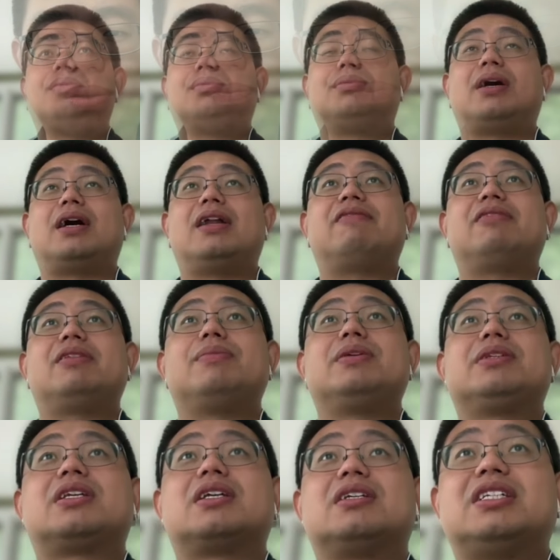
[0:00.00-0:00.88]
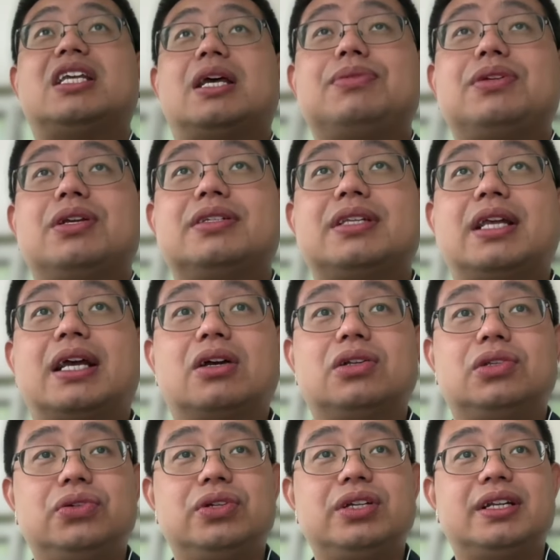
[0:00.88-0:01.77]
One of the misconceptions is
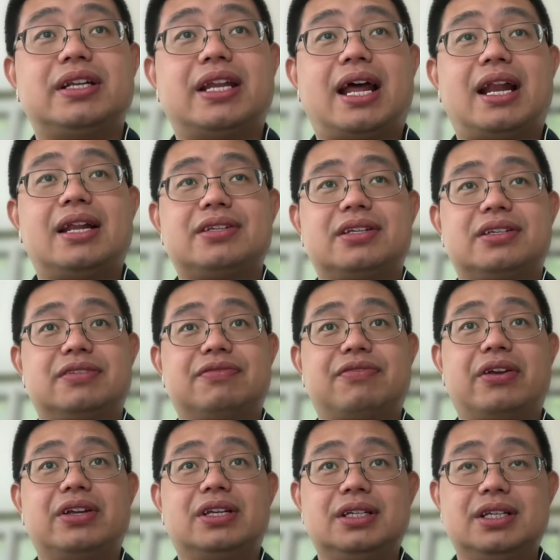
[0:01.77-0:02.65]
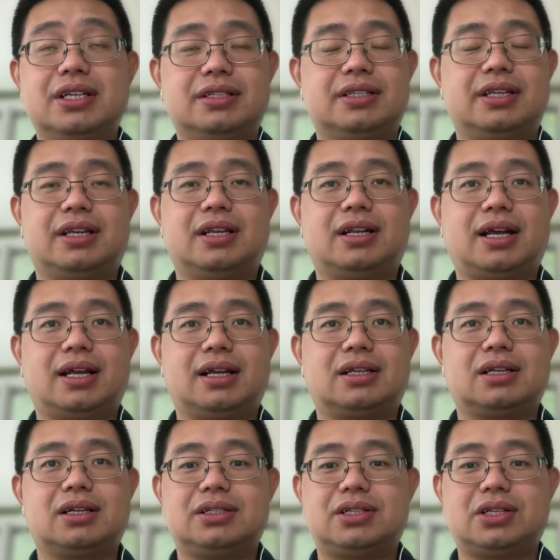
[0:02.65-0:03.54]
like doing analysis is very easy,
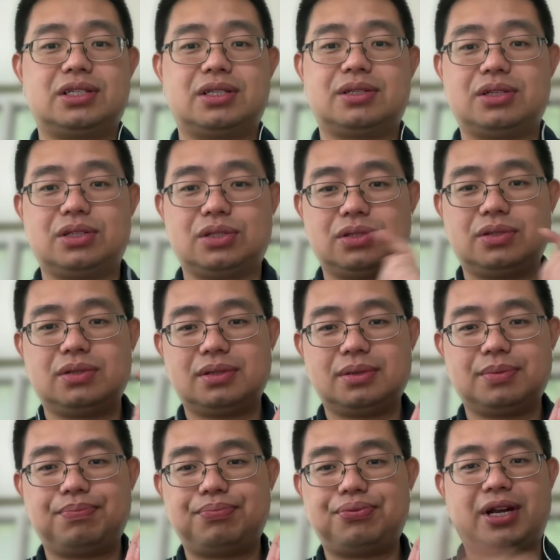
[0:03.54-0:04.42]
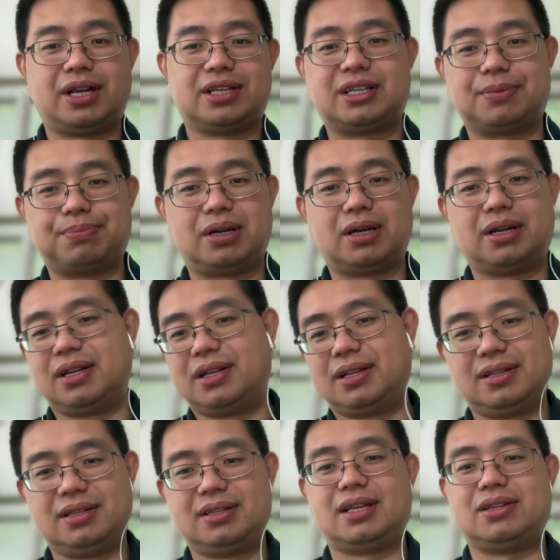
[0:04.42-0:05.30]
like just press a
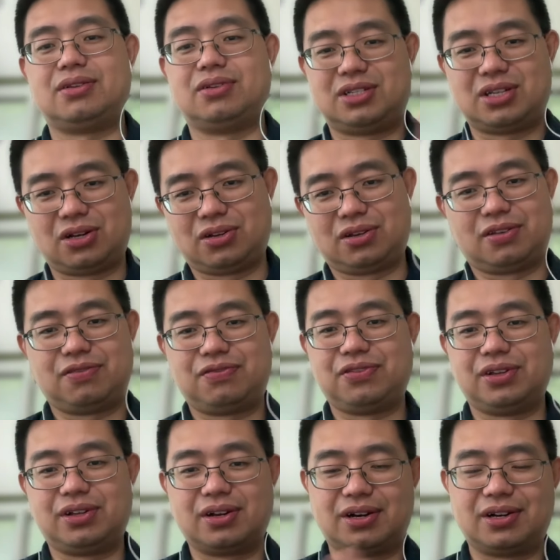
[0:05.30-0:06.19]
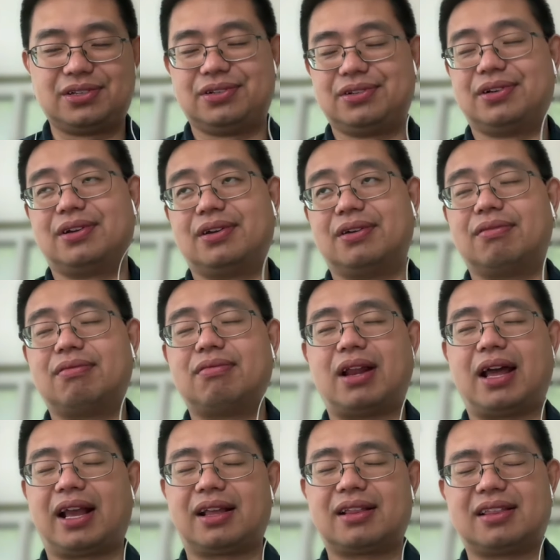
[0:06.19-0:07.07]
button, then you generate the figures,
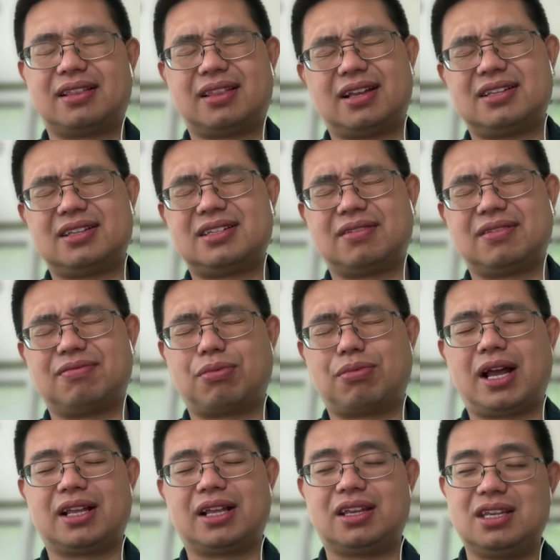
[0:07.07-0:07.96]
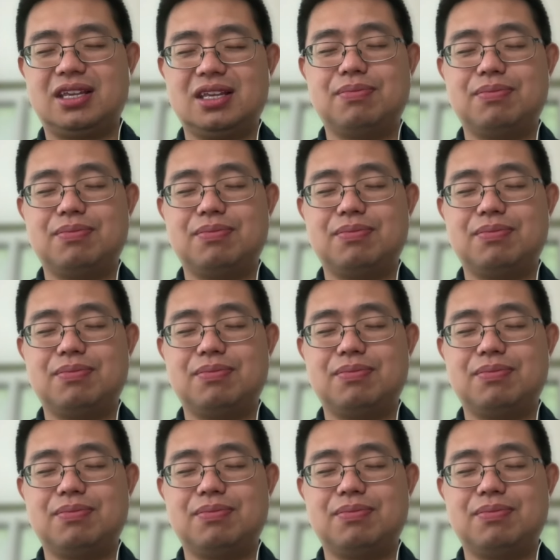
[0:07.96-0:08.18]
like that's a one key